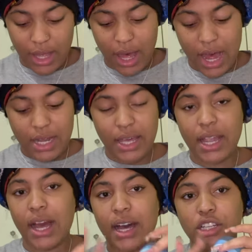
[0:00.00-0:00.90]
I then
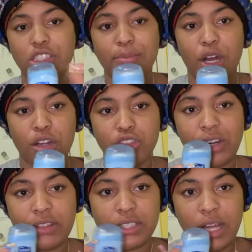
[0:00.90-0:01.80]
got a small
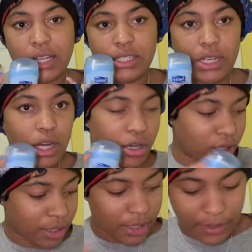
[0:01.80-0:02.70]
travel size
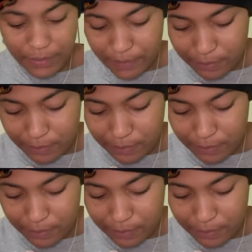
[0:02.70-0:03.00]
deodorant.